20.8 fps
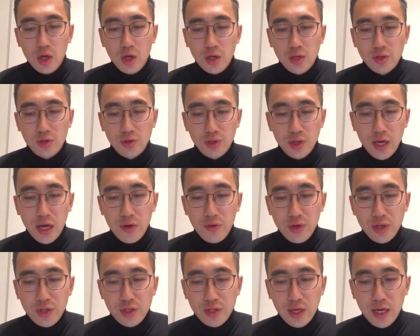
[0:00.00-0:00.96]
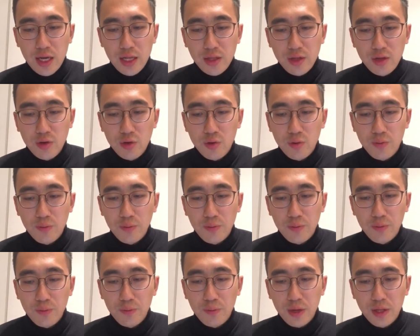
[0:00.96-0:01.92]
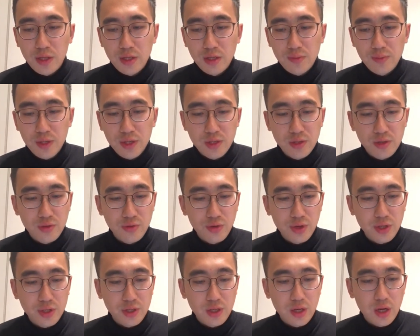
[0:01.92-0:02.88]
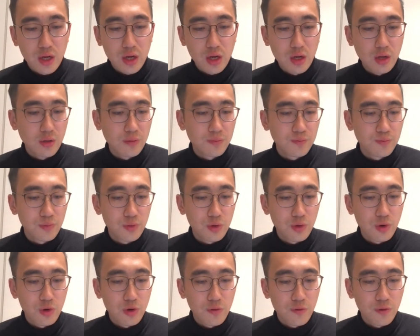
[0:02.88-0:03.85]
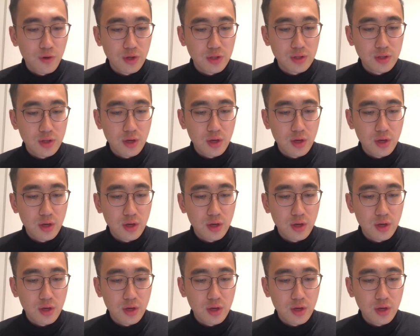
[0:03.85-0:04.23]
So the average annual participation rate on new offers